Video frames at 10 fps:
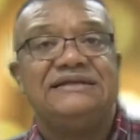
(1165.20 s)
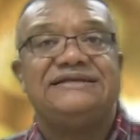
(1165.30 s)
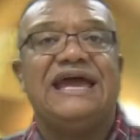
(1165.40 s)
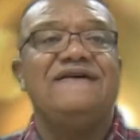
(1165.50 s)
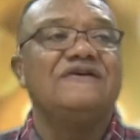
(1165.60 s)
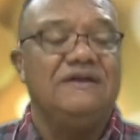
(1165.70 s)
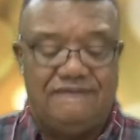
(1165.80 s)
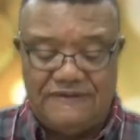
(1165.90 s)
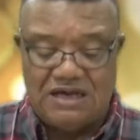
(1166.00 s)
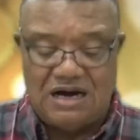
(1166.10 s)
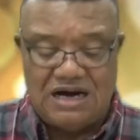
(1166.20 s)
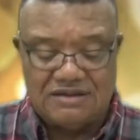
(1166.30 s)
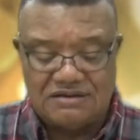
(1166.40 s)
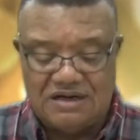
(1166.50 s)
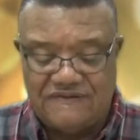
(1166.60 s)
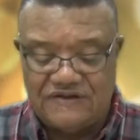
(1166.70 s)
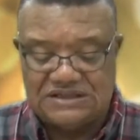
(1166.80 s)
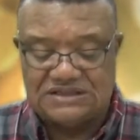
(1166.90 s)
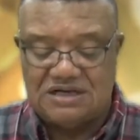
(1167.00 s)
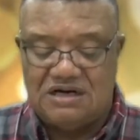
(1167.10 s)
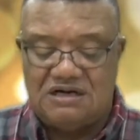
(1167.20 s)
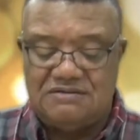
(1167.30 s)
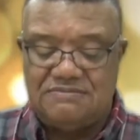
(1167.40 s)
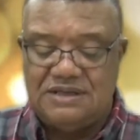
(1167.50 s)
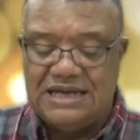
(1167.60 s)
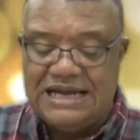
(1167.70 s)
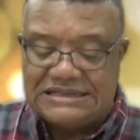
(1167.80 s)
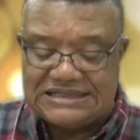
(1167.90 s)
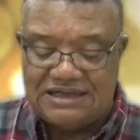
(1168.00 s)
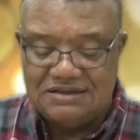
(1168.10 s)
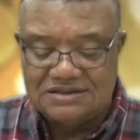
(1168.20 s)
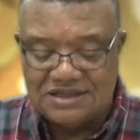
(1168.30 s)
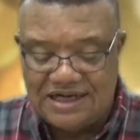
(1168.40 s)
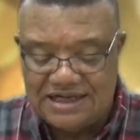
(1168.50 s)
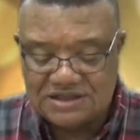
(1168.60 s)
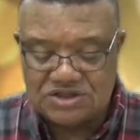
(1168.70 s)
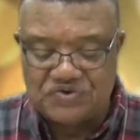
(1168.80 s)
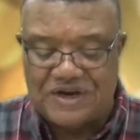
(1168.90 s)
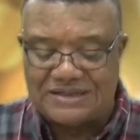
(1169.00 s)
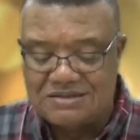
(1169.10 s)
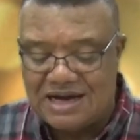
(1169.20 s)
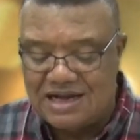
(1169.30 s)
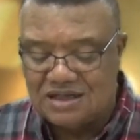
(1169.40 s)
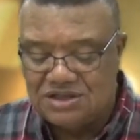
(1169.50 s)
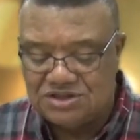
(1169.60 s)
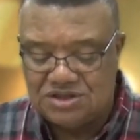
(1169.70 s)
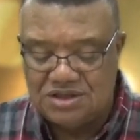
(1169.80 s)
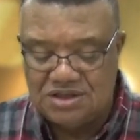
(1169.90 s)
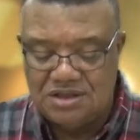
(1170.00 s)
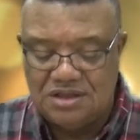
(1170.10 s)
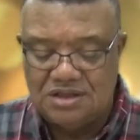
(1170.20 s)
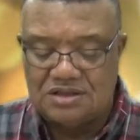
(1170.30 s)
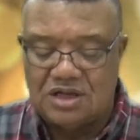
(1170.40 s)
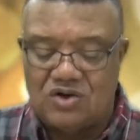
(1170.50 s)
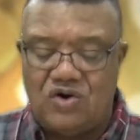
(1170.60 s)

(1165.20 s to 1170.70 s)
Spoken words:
David, the author of this psalm, tells us to acknowledge that the